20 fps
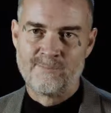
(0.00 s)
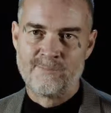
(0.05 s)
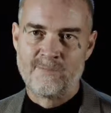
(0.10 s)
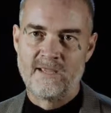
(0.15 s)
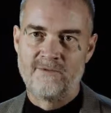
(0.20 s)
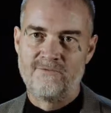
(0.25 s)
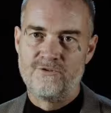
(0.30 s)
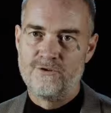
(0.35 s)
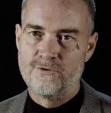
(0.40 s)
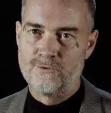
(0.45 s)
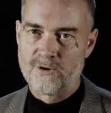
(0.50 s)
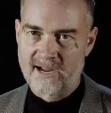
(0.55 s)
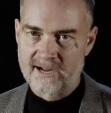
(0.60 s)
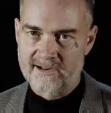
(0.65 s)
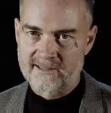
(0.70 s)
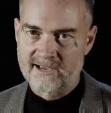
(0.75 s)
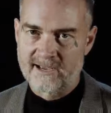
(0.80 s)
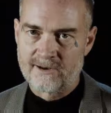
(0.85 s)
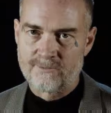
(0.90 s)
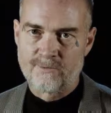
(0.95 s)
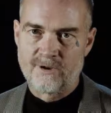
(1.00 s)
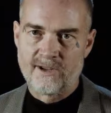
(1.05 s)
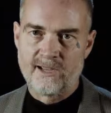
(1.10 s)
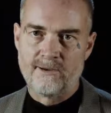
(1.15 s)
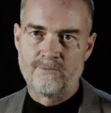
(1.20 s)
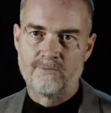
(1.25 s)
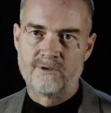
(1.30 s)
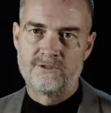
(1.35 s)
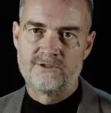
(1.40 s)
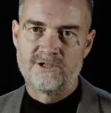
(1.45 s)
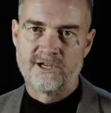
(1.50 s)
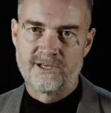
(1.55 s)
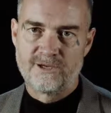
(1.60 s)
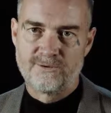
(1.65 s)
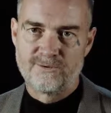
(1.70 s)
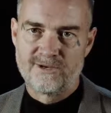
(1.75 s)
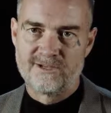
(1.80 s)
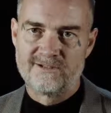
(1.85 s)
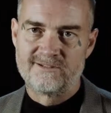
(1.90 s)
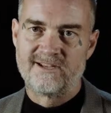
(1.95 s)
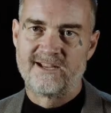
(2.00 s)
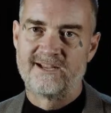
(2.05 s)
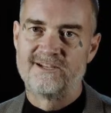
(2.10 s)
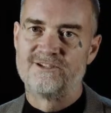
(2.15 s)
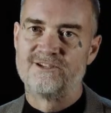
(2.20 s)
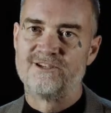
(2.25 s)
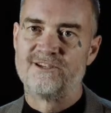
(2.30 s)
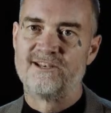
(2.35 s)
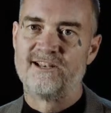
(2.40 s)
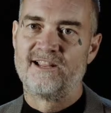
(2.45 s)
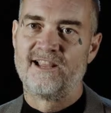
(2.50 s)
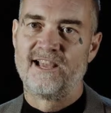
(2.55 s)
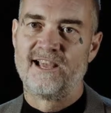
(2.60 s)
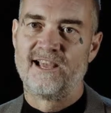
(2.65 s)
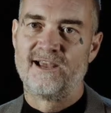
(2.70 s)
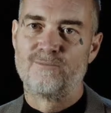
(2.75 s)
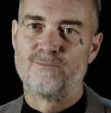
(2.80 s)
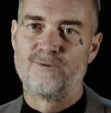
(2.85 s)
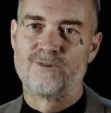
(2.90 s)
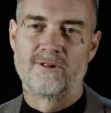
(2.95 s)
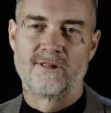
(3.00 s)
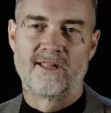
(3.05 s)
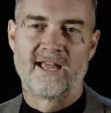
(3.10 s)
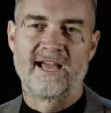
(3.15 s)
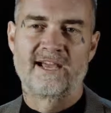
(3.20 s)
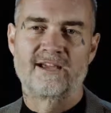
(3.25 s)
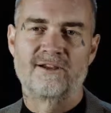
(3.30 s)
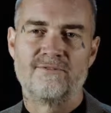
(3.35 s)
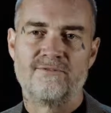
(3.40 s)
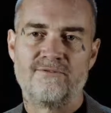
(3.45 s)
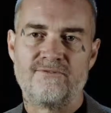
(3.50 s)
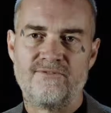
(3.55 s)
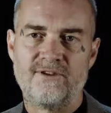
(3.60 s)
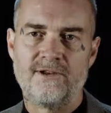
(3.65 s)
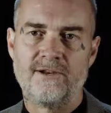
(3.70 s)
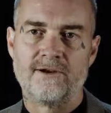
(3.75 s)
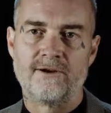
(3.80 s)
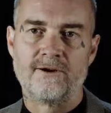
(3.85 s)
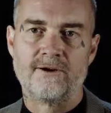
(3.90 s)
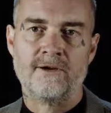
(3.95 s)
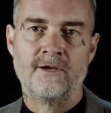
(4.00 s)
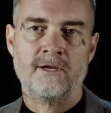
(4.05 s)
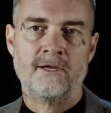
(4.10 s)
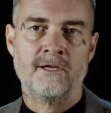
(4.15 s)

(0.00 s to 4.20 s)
If you act that way with genuine intention and with a lack of fear